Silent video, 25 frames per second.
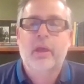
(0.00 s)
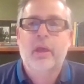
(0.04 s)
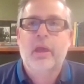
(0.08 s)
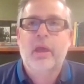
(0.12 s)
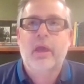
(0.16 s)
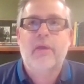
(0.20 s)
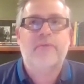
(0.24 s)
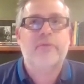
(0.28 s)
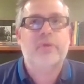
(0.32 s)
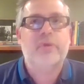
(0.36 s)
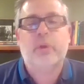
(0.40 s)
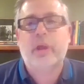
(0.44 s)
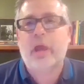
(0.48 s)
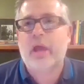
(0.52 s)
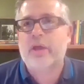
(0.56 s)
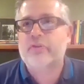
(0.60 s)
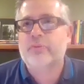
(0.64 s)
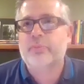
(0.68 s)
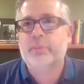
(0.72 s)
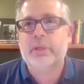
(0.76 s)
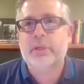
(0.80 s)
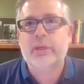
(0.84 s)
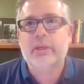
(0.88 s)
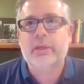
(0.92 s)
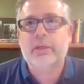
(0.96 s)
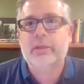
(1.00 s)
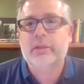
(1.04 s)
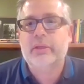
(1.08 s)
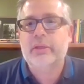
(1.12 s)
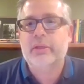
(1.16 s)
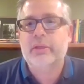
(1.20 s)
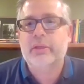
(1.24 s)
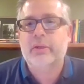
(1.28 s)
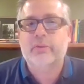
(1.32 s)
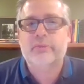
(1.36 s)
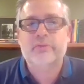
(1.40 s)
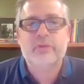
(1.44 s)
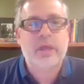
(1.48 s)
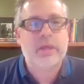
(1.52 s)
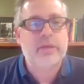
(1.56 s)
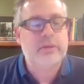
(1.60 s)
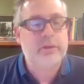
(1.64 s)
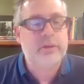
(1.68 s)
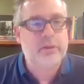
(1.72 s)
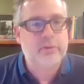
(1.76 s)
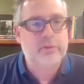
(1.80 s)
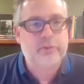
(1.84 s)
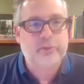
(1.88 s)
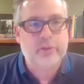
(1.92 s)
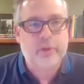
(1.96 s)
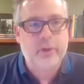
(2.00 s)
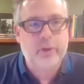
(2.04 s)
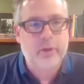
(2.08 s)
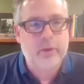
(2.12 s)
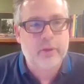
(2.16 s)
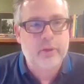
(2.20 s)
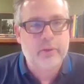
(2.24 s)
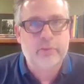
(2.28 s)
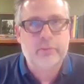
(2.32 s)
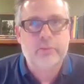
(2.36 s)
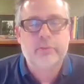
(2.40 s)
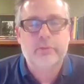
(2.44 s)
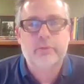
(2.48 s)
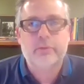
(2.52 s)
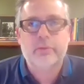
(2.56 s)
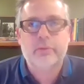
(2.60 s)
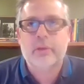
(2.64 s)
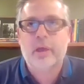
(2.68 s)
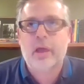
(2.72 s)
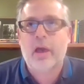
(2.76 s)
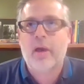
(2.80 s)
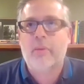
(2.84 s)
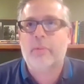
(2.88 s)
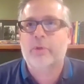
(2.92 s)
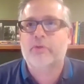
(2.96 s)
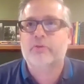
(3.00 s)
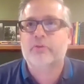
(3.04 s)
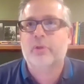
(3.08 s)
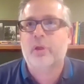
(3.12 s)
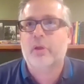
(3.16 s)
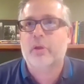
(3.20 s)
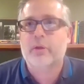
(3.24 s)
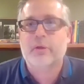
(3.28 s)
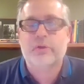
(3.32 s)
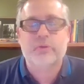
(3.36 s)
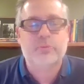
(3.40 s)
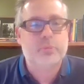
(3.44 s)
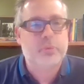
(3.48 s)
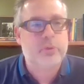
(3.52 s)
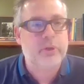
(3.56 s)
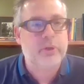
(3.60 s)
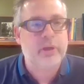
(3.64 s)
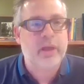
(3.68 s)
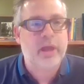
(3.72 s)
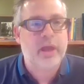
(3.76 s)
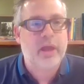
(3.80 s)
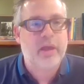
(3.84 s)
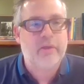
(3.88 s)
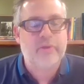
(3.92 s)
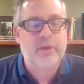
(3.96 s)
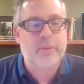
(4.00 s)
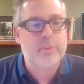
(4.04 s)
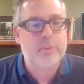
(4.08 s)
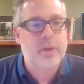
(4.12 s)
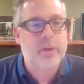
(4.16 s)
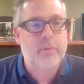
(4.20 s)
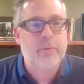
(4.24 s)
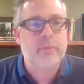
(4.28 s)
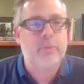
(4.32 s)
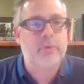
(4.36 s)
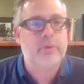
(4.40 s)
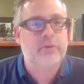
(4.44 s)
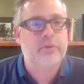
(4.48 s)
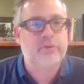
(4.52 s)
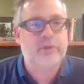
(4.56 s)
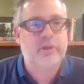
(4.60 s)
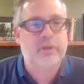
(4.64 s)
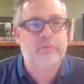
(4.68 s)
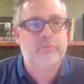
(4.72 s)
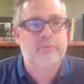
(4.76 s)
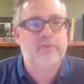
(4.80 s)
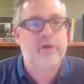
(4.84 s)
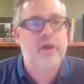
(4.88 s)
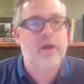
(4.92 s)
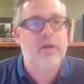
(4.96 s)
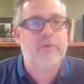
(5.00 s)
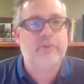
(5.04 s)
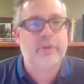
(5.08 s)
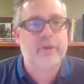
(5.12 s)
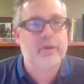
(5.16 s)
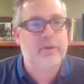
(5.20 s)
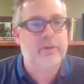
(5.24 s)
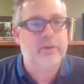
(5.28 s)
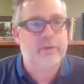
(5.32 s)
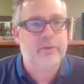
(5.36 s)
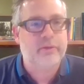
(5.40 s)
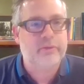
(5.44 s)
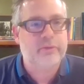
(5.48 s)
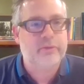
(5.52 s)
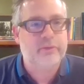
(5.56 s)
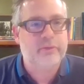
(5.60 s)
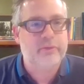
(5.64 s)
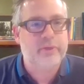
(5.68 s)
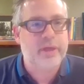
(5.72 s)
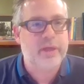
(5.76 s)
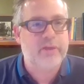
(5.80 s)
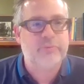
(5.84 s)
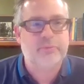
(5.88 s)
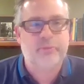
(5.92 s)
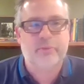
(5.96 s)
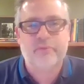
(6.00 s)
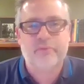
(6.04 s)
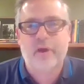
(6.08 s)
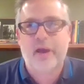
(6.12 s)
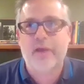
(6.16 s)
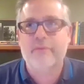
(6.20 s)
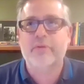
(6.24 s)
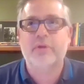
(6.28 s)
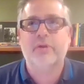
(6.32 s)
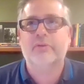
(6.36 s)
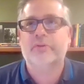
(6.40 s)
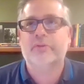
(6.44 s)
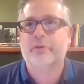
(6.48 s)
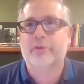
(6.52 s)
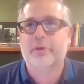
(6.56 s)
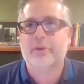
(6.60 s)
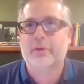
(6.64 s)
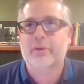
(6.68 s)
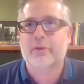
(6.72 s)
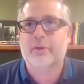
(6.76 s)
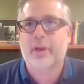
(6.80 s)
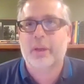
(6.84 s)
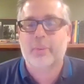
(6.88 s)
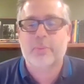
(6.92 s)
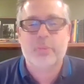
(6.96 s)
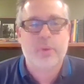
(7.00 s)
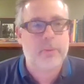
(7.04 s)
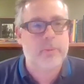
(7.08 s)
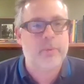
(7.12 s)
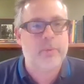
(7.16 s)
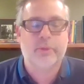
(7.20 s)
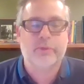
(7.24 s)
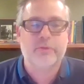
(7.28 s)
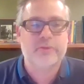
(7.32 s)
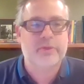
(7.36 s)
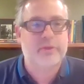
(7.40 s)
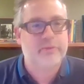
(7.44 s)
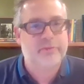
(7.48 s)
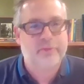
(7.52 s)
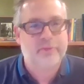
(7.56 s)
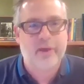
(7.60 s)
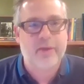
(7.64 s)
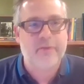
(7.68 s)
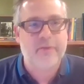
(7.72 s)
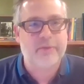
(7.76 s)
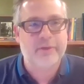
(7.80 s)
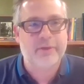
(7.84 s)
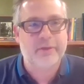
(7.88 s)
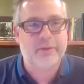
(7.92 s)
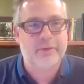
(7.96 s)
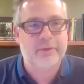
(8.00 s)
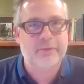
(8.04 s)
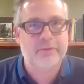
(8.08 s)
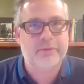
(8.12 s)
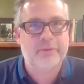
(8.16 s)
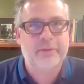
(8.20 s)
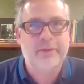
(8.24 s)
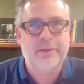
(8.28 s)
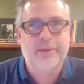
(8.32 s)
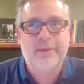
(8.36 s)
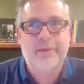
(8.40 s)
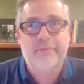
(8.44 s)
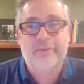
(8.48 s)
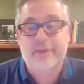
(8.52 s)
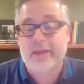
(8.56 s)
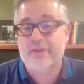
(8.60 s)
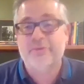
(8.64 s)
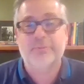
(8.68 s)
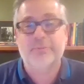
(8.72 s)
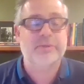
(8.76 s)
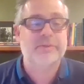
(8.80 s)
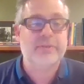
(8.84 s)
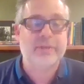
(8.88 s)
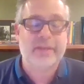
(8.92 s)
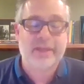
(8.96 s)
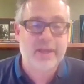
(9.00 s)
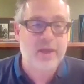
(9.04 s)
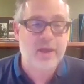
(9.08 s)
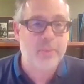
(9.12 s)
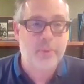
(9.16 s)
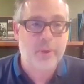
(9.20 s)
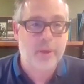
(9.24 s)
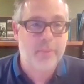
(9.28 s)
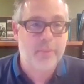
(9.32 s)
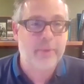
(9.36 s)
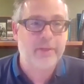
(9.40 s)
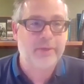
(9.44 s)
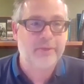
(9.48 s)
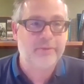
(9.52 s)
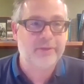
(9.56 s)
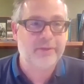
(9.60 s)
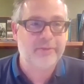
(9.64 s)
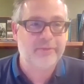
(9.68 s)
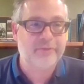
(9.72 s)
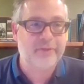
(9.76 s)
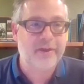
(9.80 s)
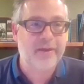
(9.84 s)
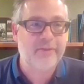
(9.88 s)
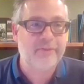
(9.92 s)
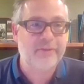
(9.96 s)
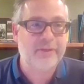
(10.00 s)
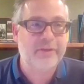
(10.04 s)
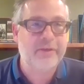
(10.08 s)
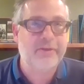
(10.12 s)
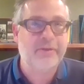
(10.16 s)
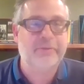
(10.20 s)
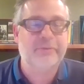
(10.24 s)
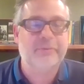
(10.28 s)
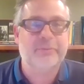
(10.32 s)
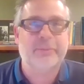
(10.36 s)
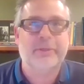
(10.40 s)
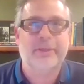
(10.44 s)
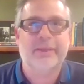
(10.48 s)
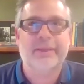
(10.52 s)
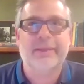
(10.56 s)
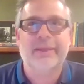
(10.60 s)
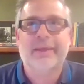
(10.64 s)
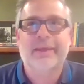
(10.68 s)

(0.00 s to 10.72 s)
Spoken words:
If you had asked me, you know, 10 years ago, how much longer does print have? I probably would have said 5 years. If you asked me 5 years ago, I probably would have said 5 years. If you asked me today, I'll probably say 5 years. But